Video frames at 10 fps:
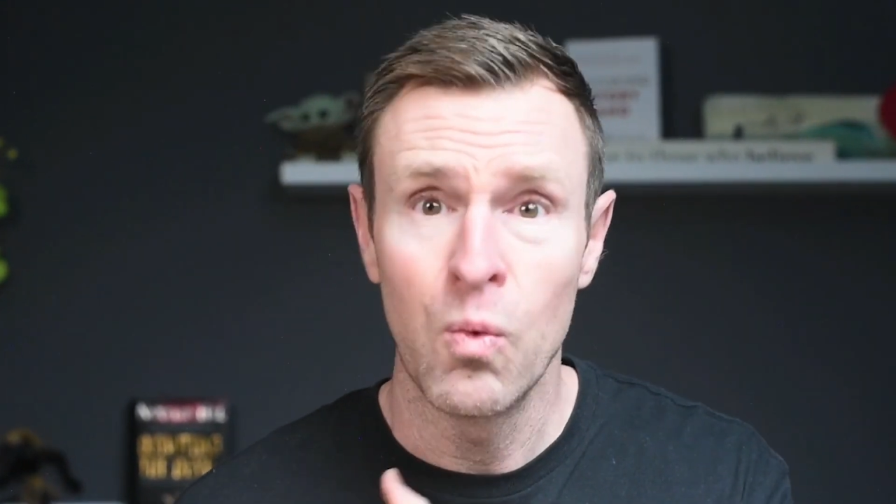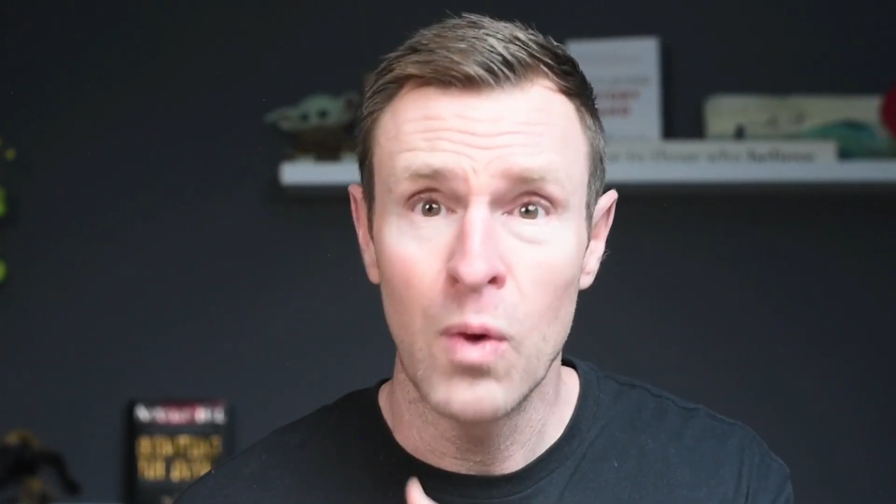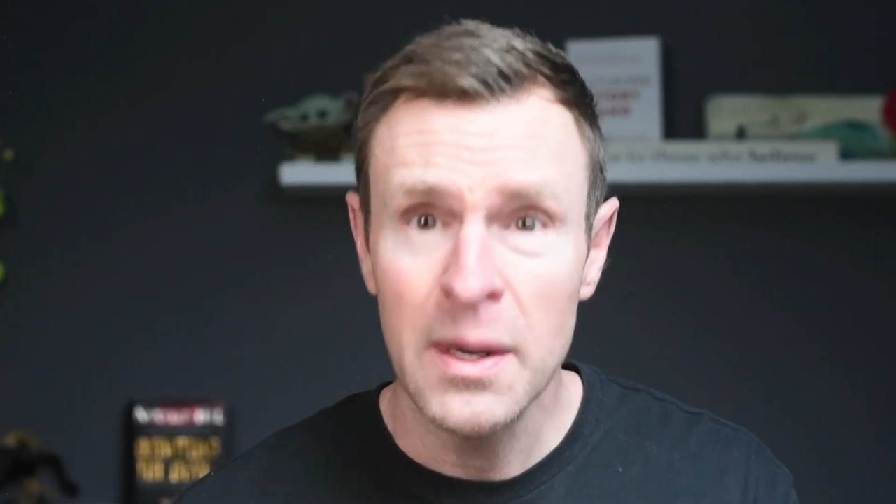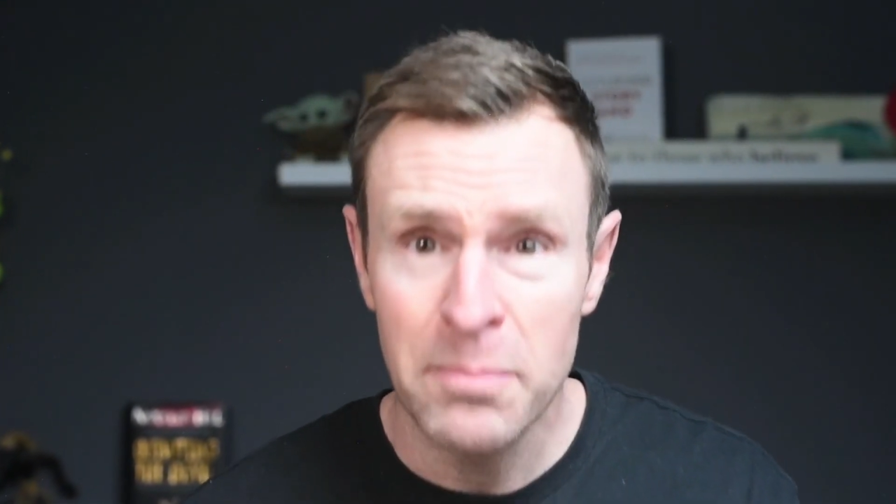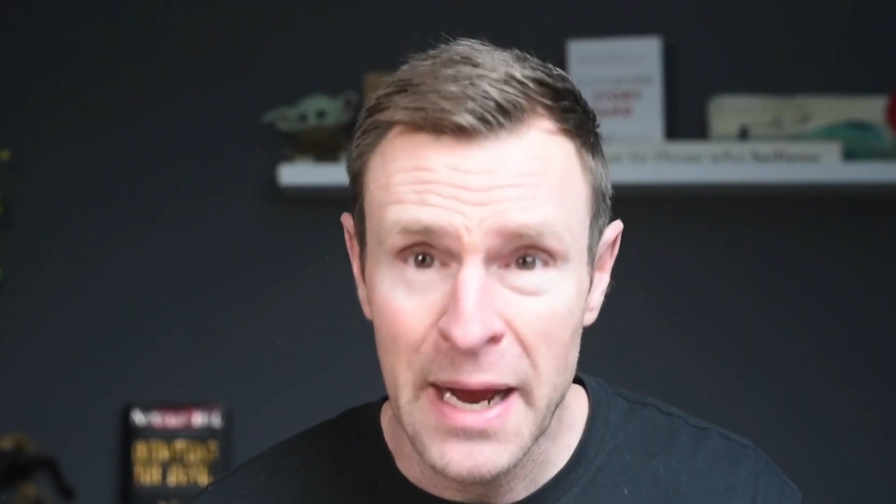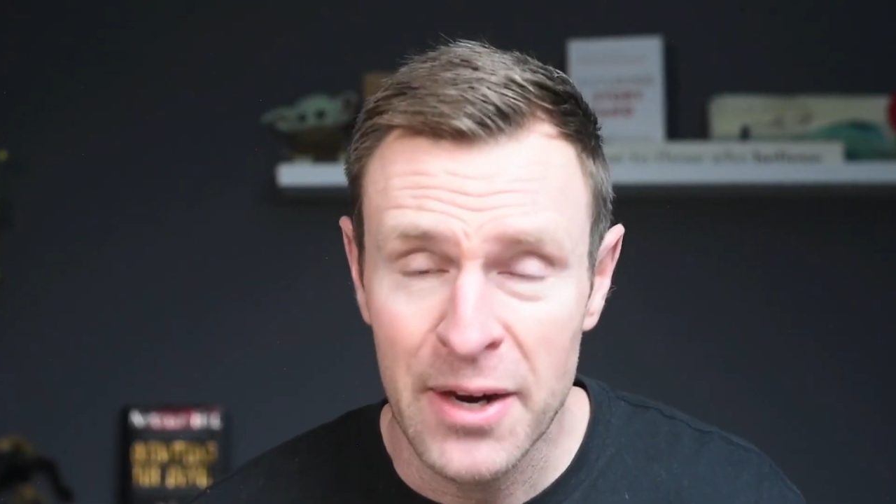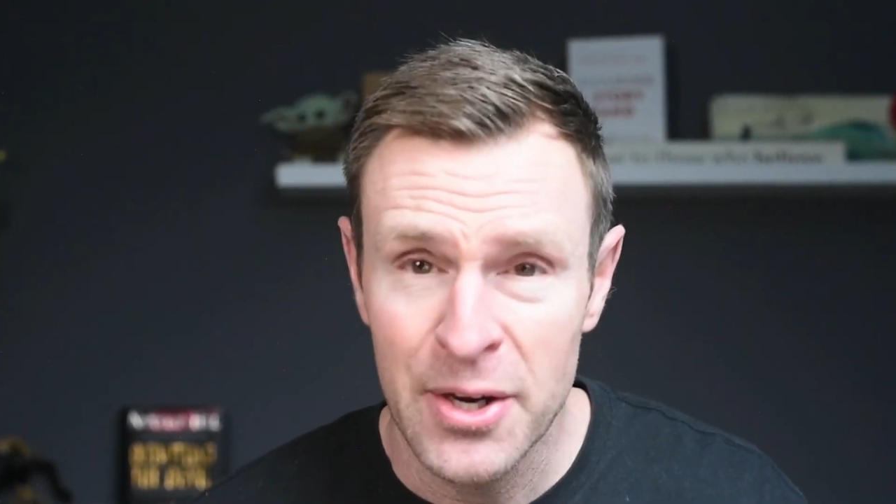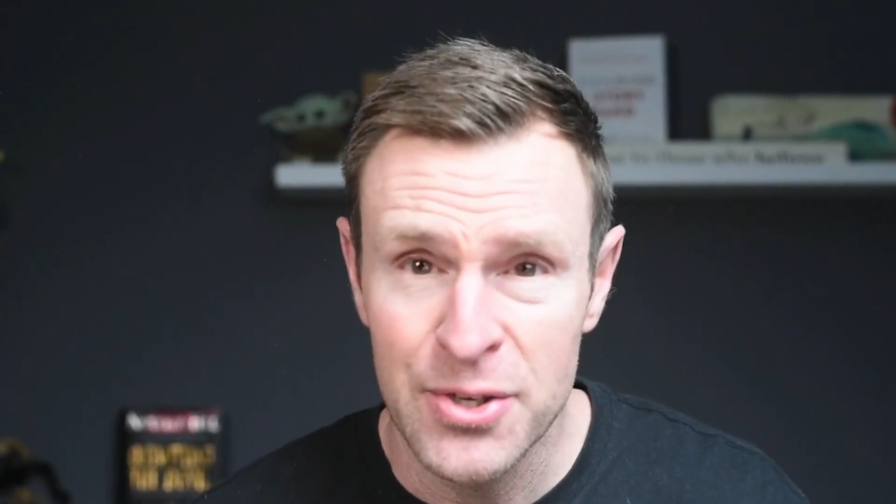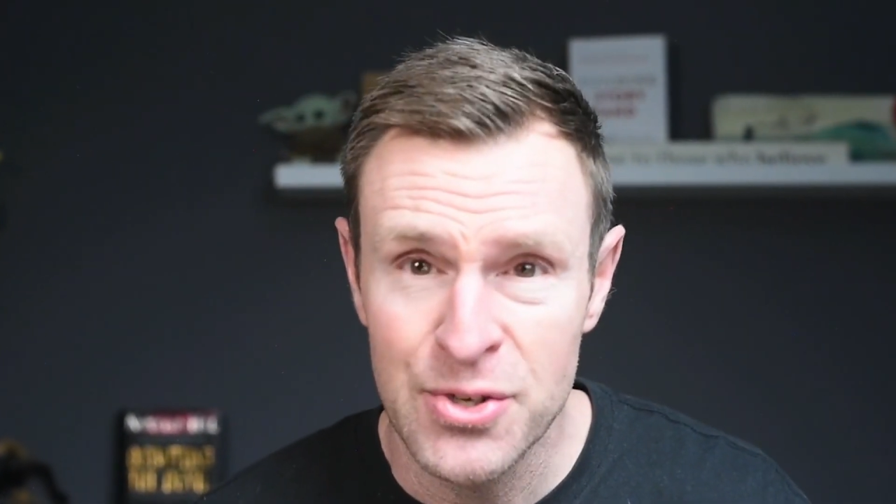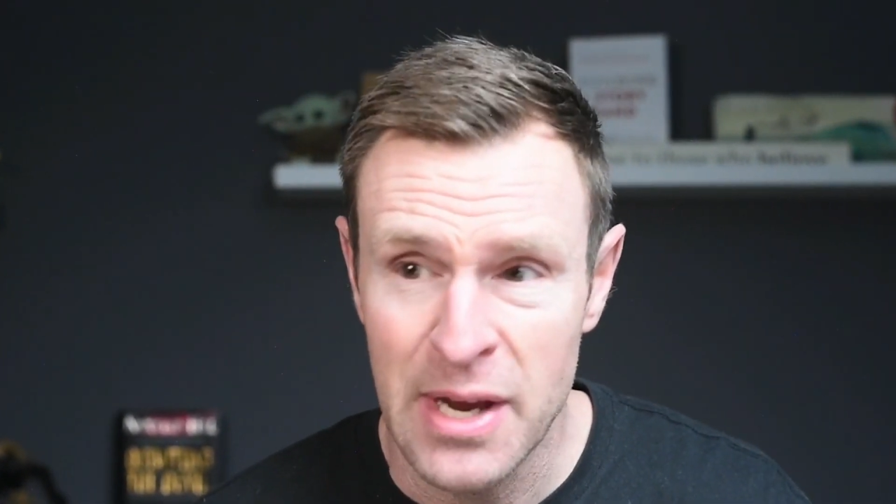what
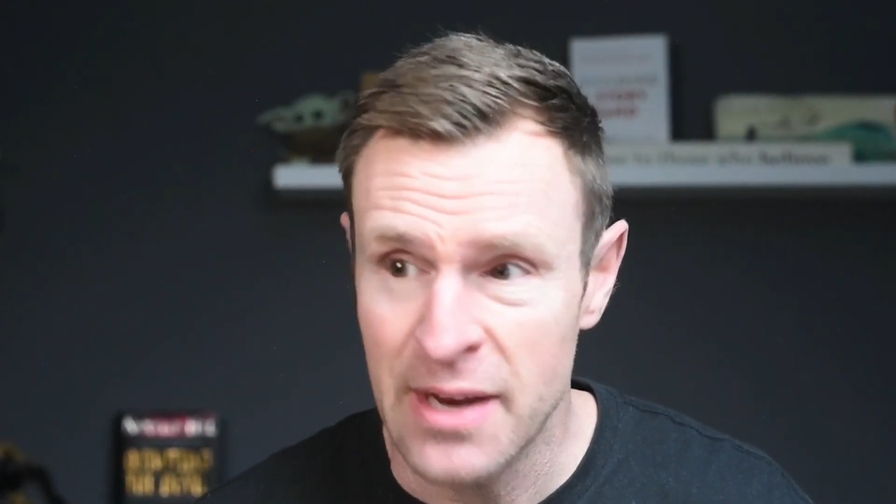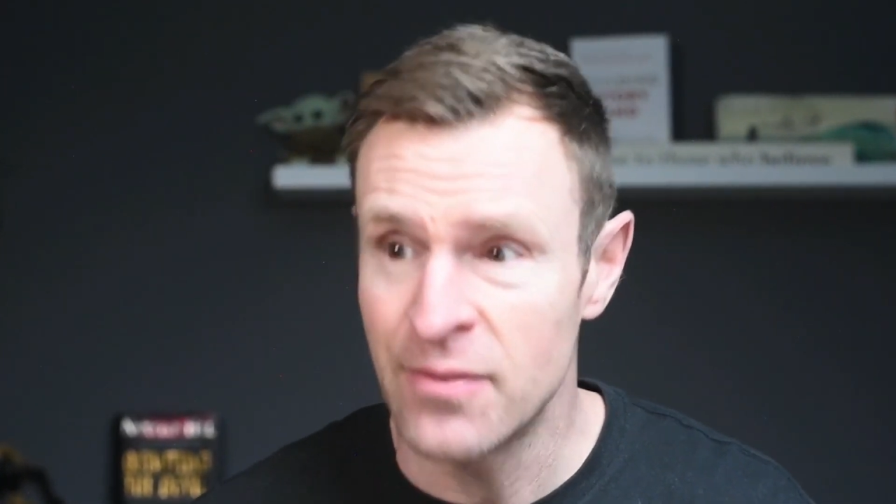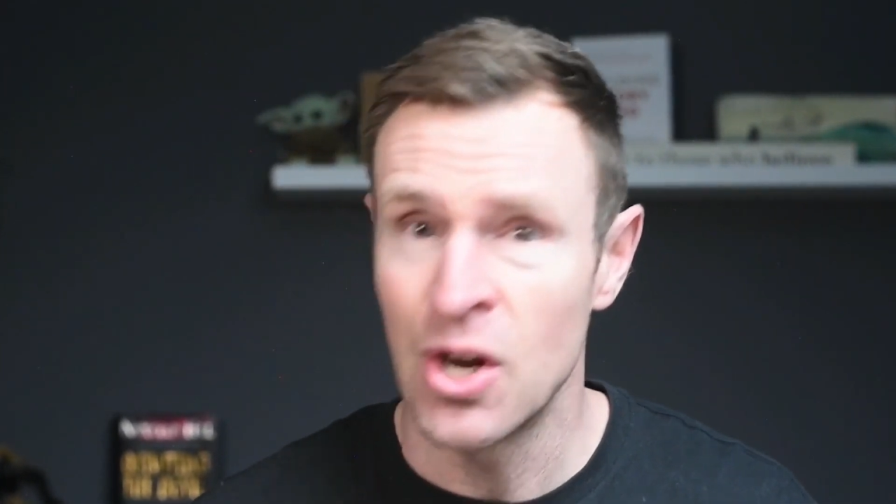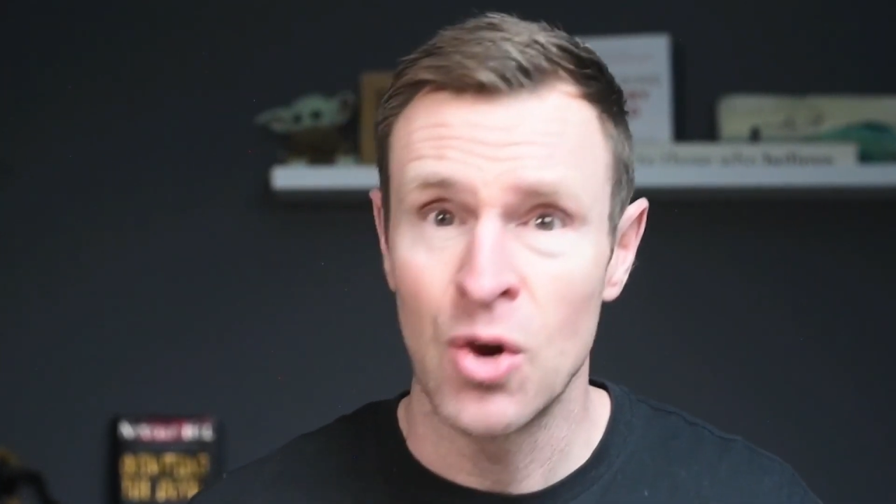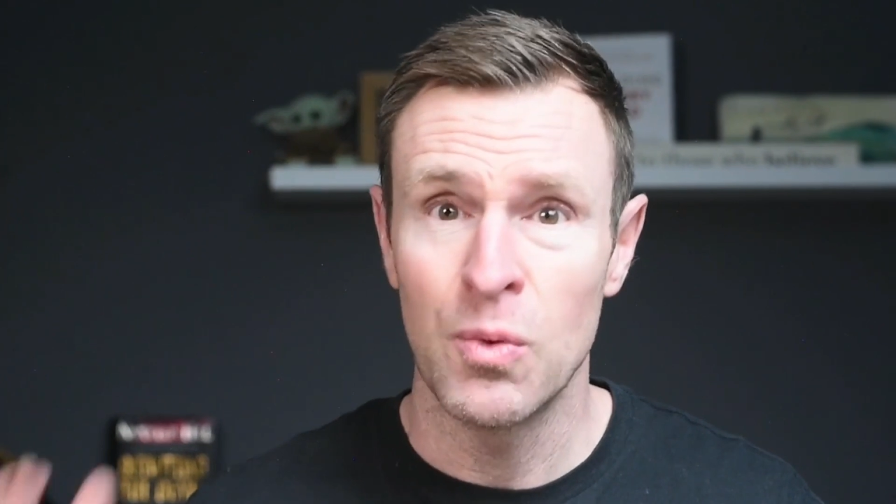background you have,